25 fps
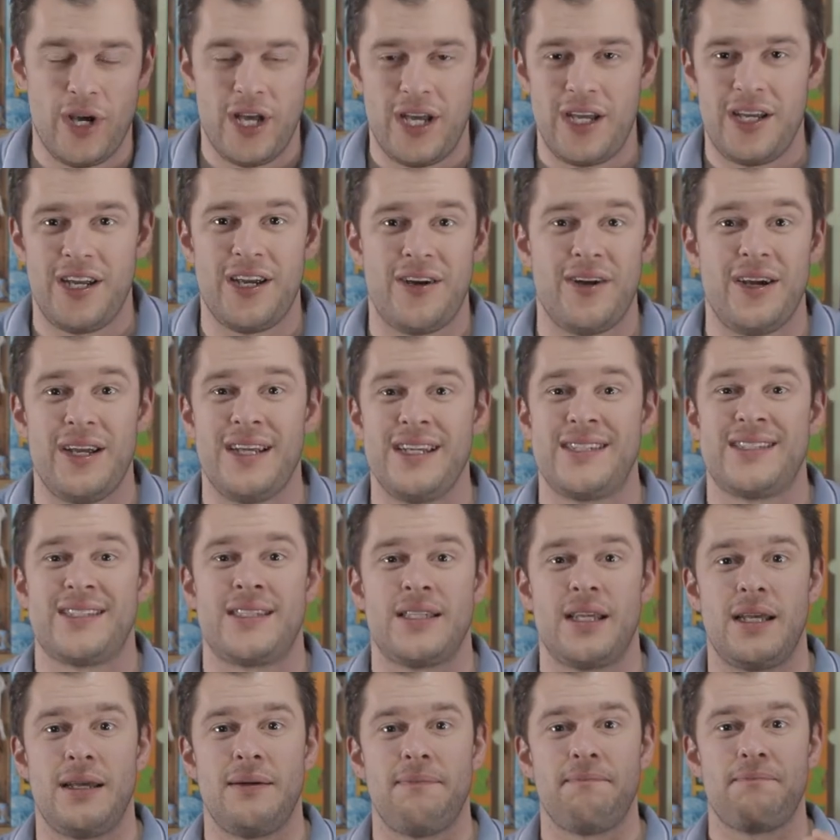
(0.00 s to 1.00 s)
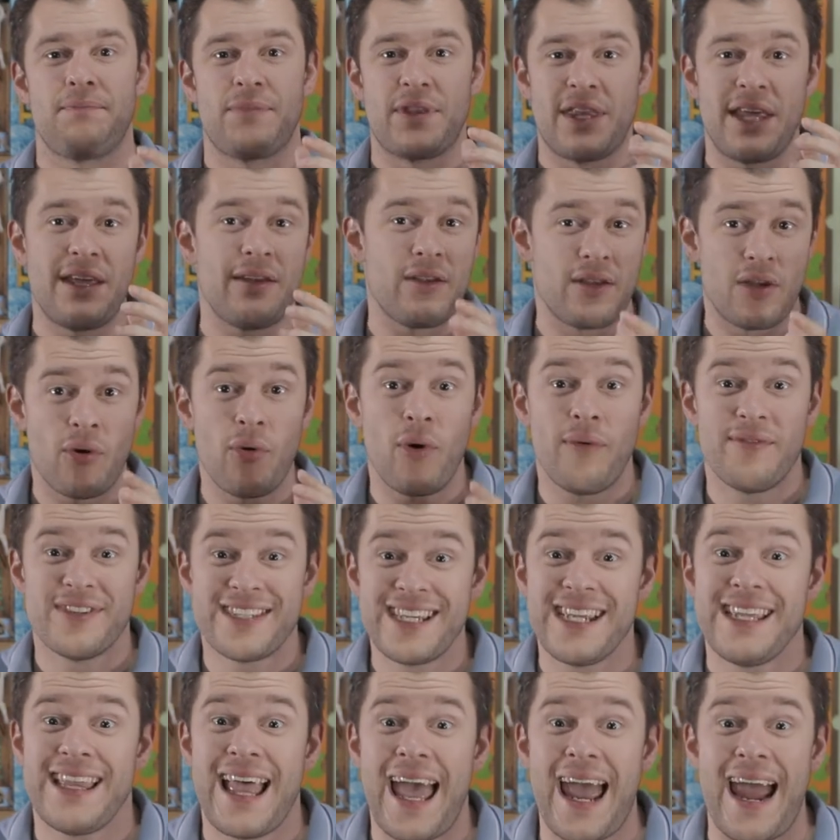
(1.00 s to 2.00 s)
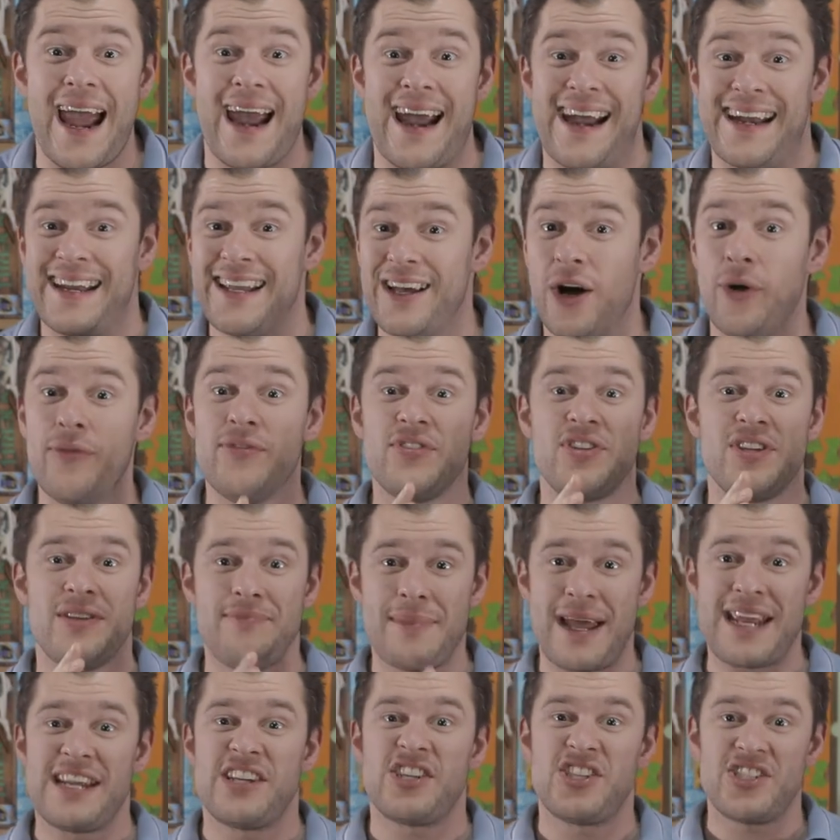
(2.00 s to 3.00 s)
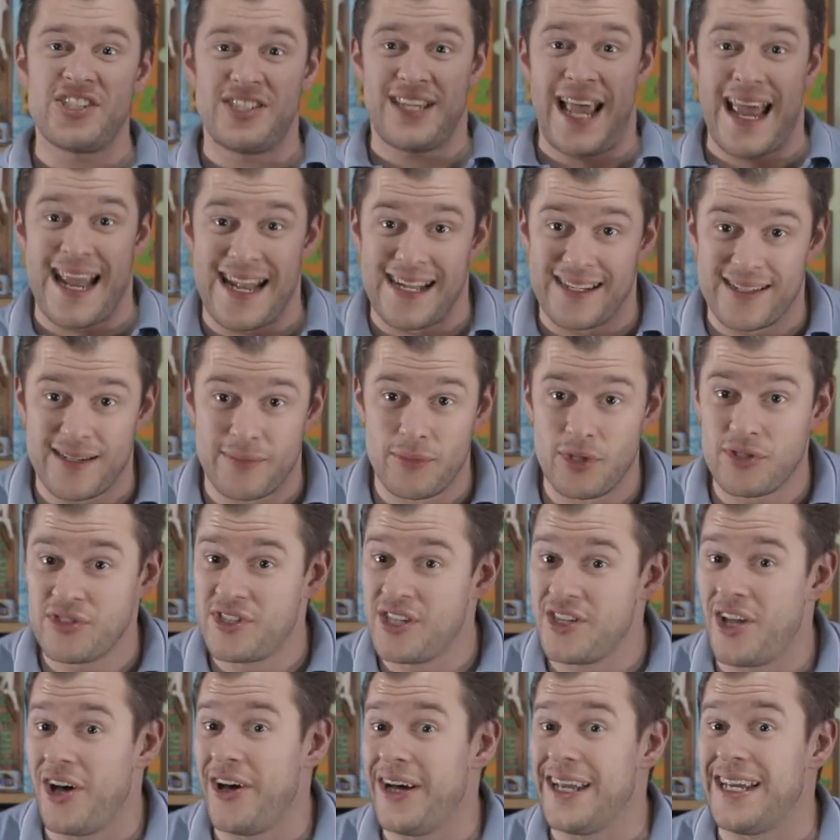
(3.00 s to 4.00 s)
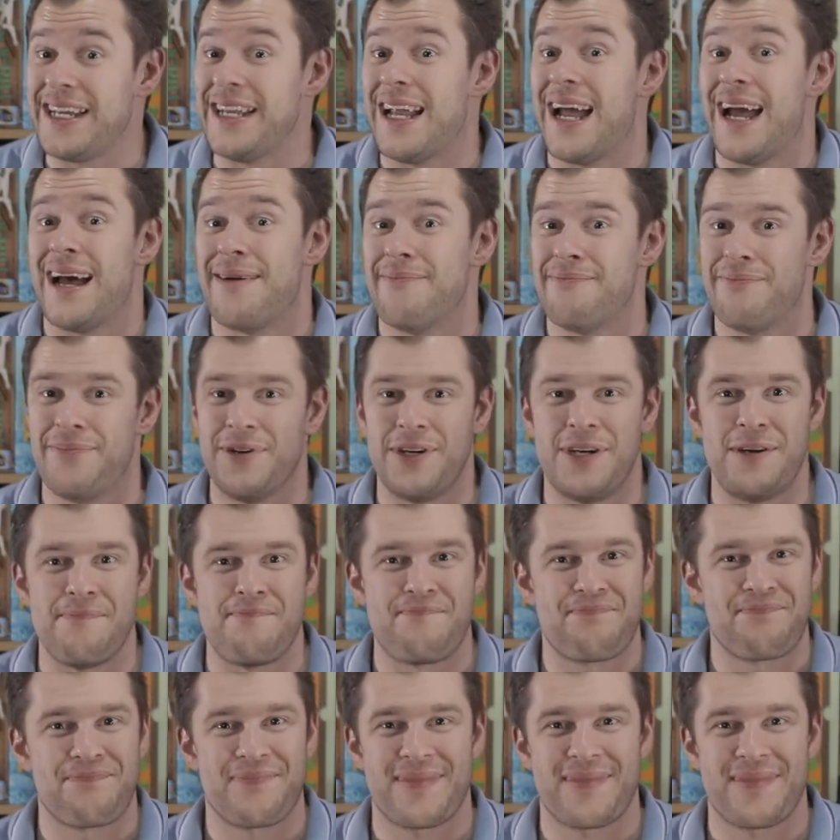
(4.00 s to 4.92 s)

You know, it's, they're, they're obviously there, and it obviously makes sense. I'm not denying that, but